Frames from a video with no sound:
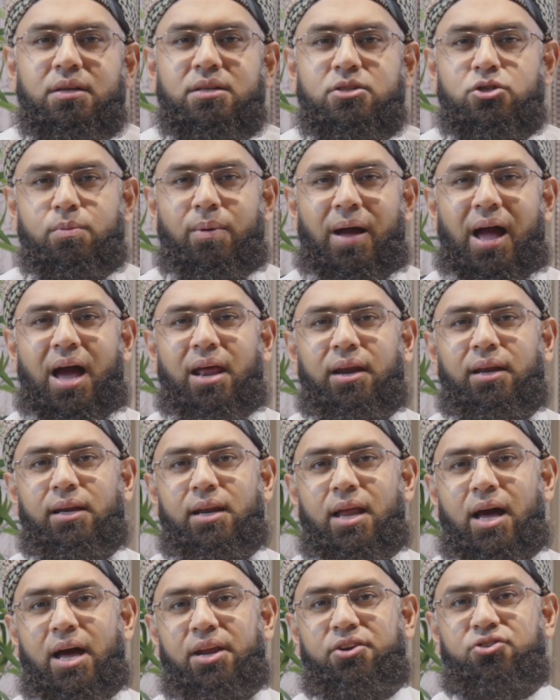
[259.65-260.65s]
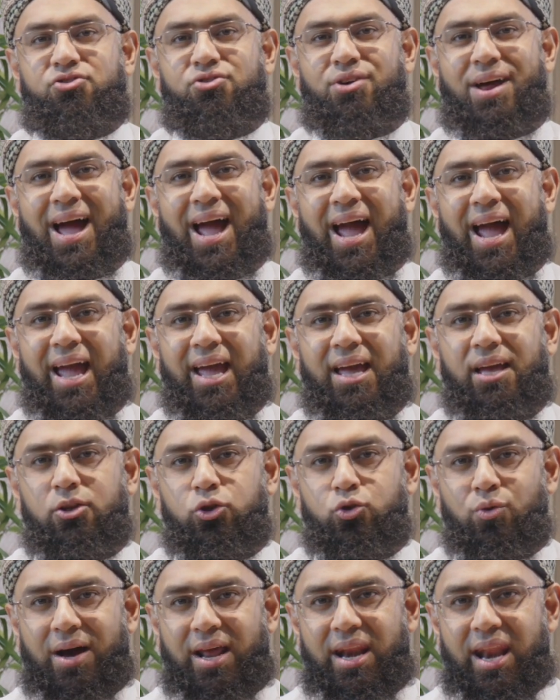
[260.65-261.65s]
SubhanAllah, try
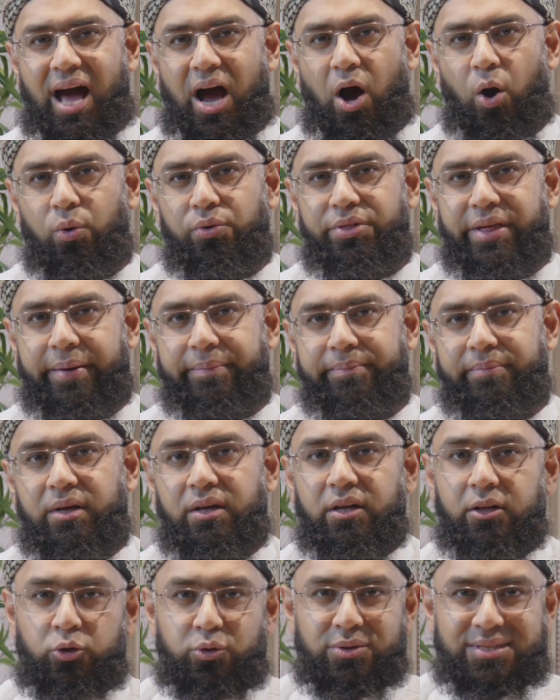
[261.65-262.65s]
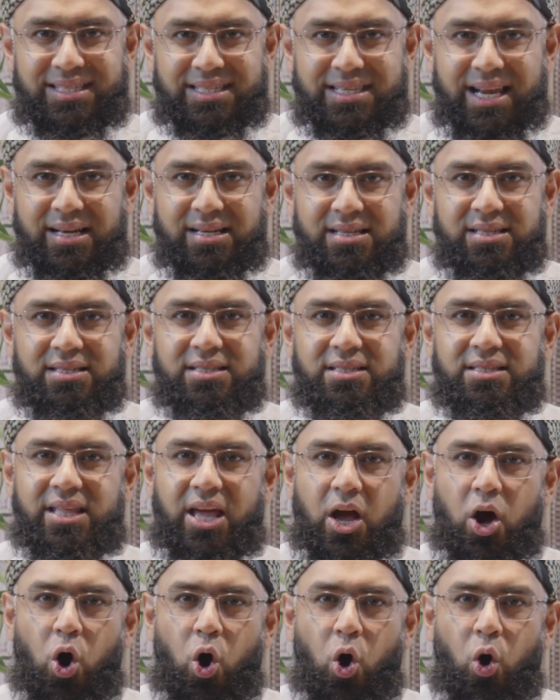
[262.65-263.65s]
to allow them to settle
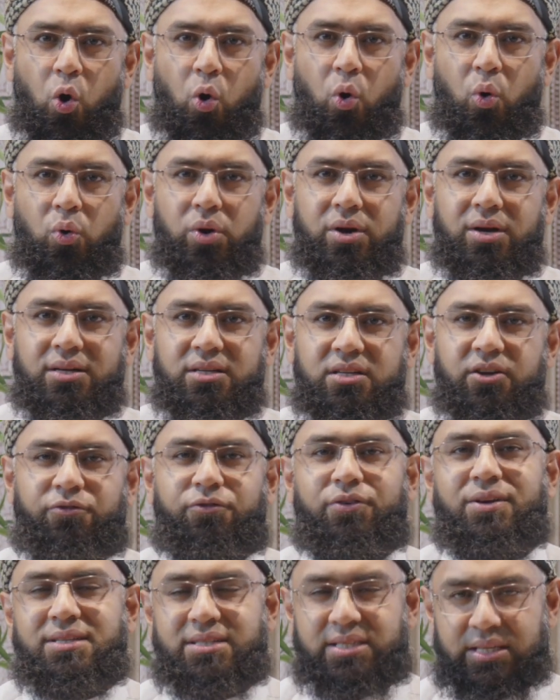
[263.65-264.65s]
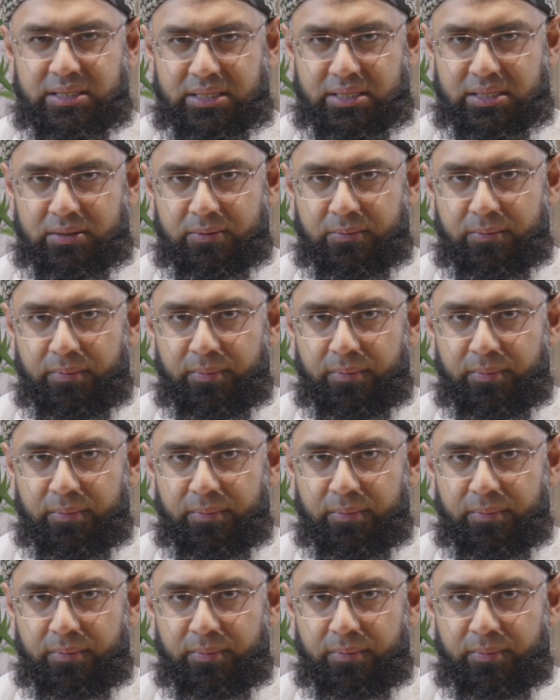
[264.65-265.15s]
their own differences.